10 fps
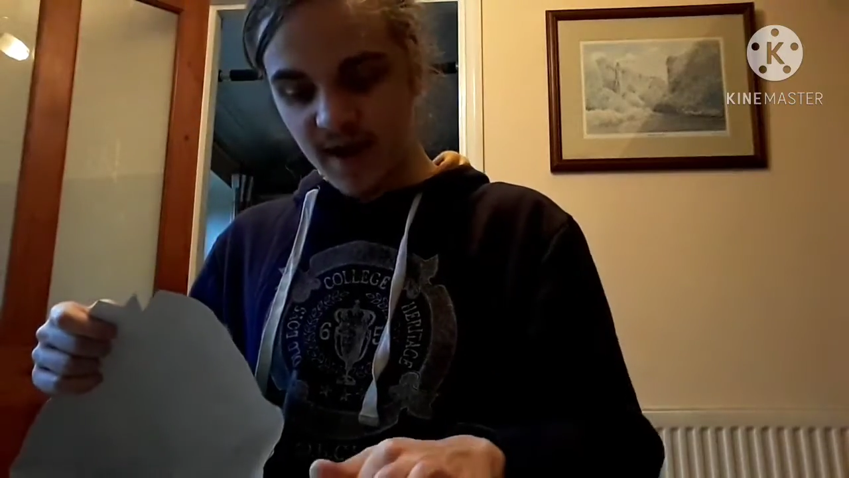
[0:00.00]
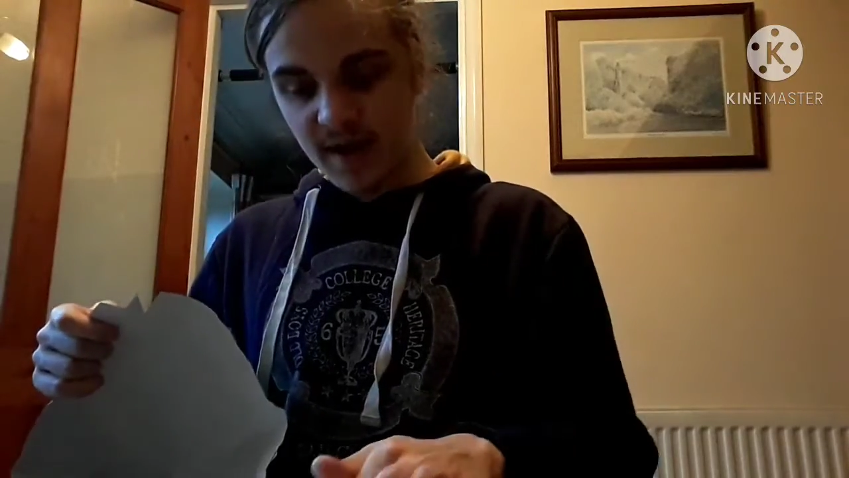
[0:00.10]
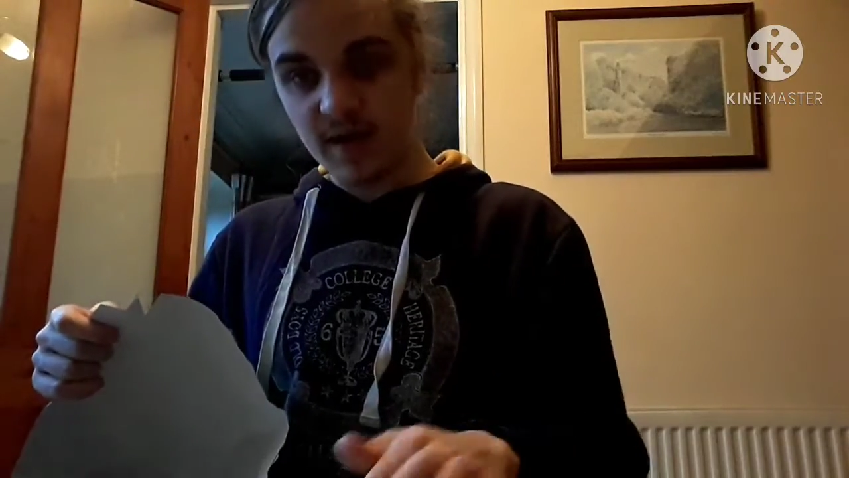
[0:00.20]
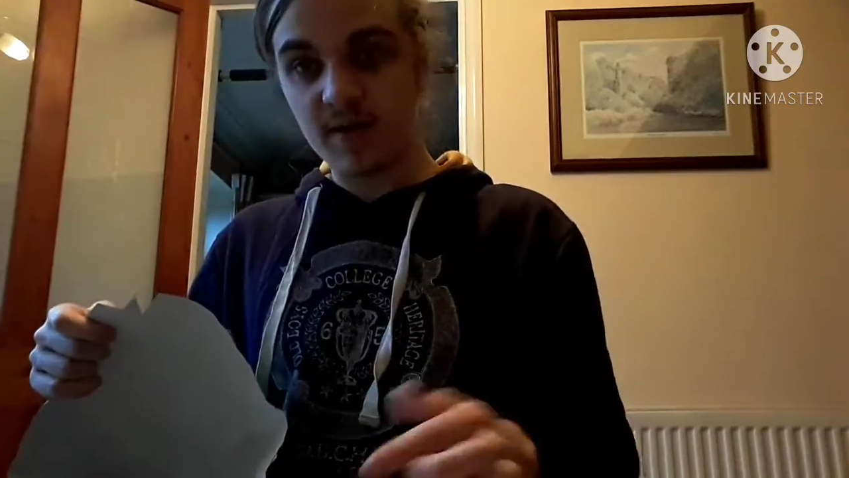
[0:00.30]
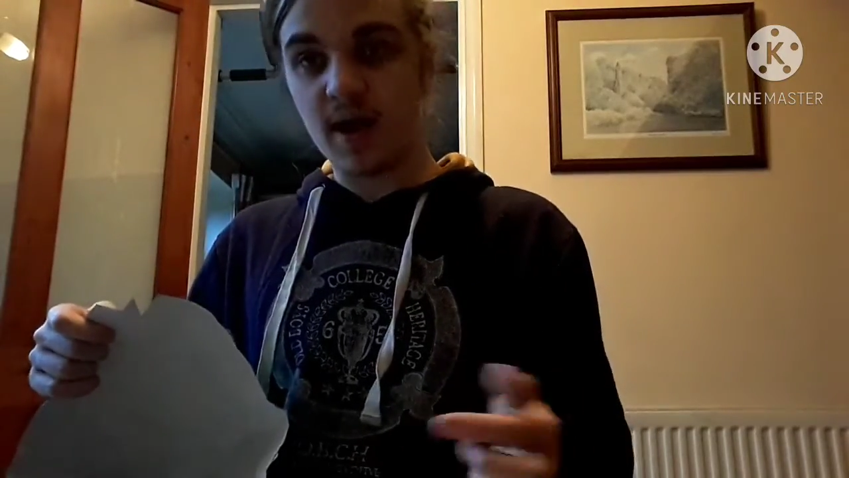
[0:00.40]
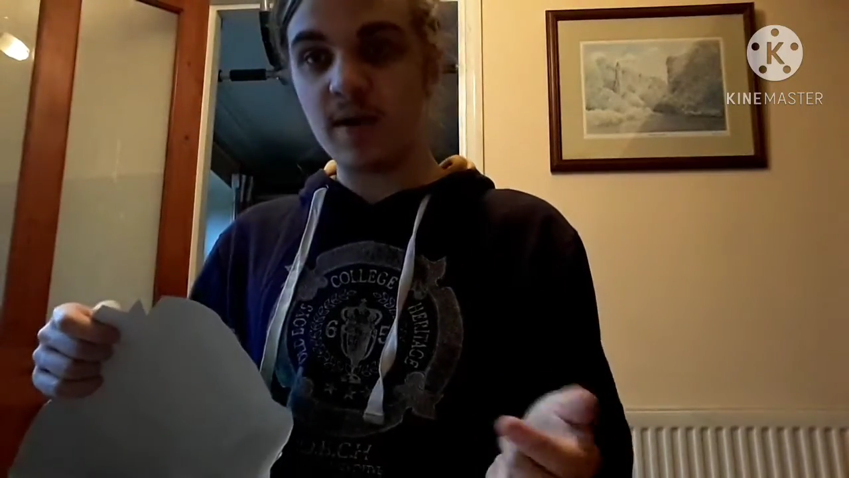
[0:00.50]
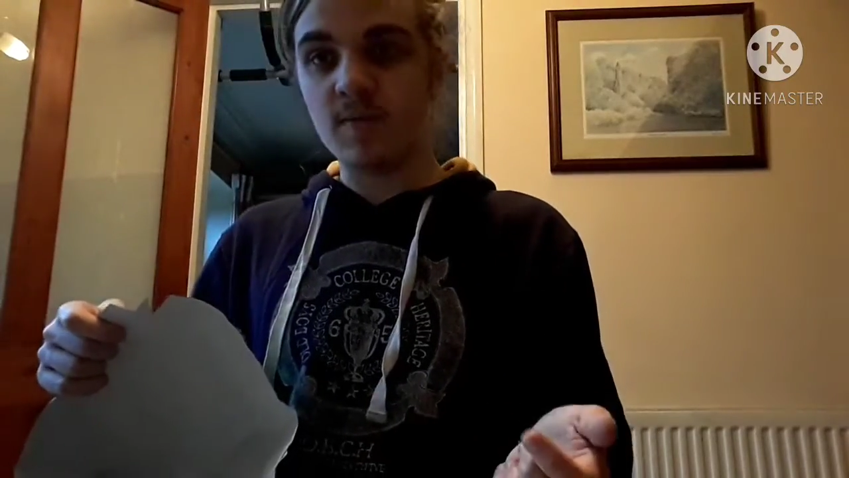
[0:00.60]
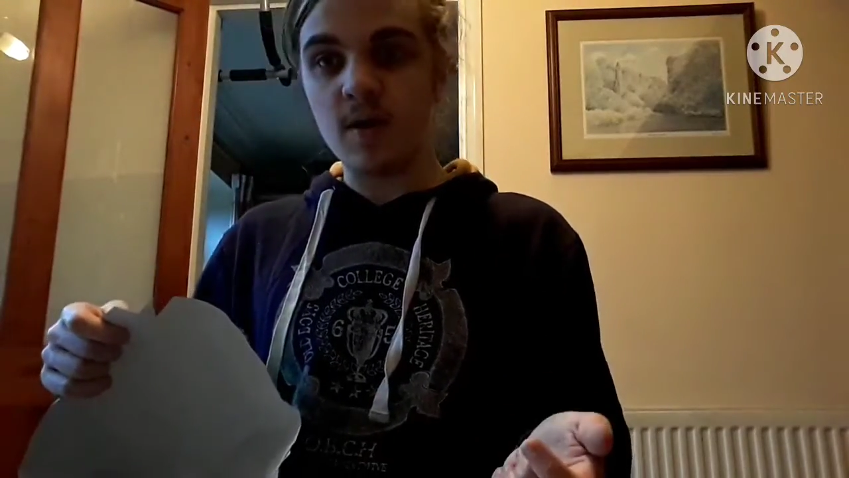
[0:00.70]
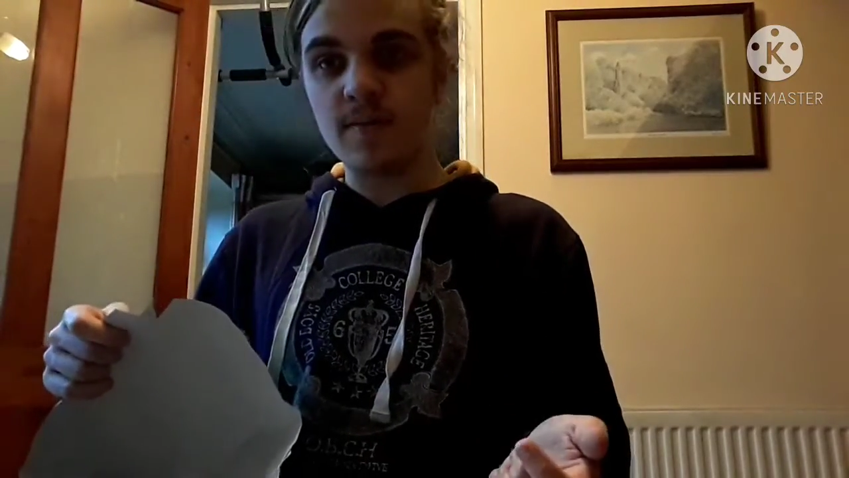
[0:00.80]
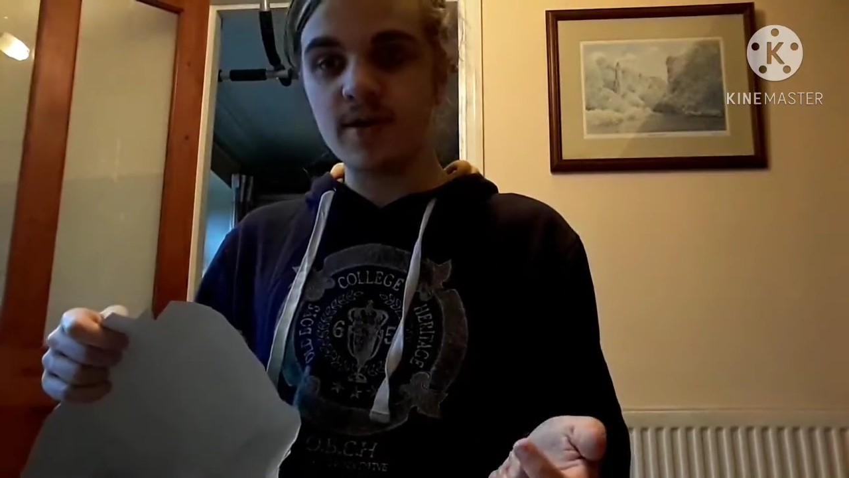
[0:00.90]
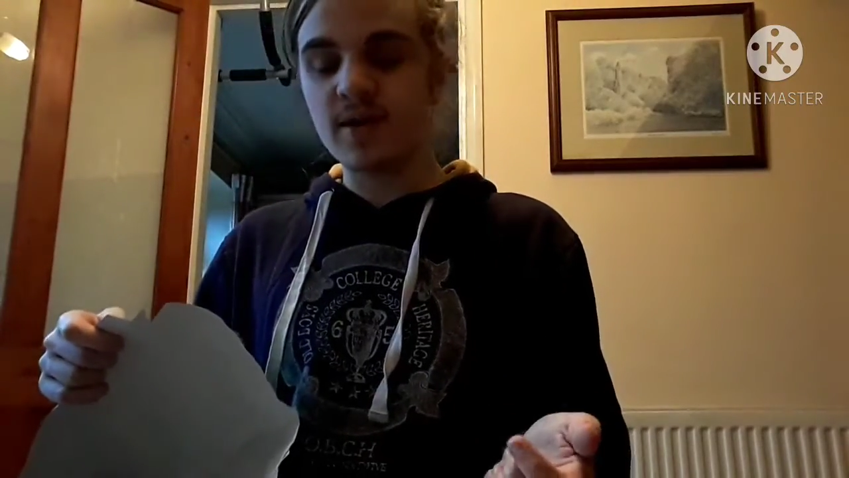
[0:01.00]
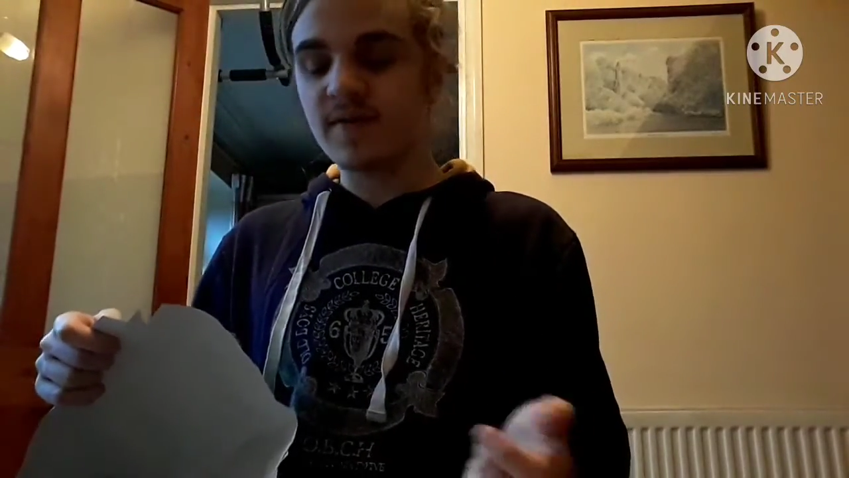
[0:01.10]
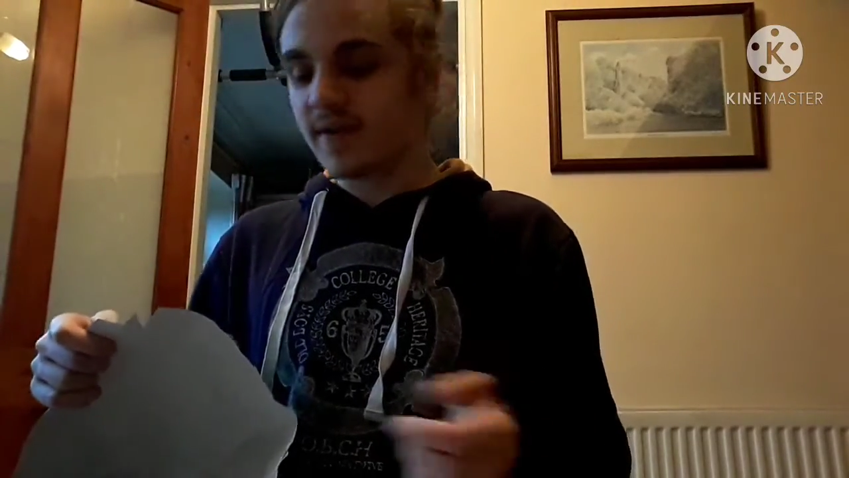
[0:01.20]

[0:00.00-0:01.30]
and I won't be loved,